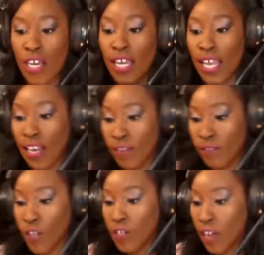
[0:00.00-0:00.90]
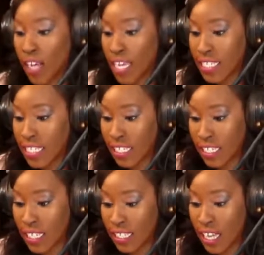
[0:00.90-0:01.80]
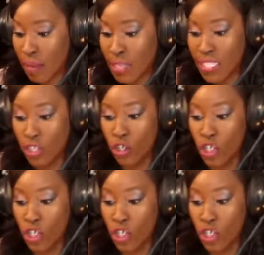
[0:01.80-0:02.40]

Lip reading: and first of all, guys, in the comment section,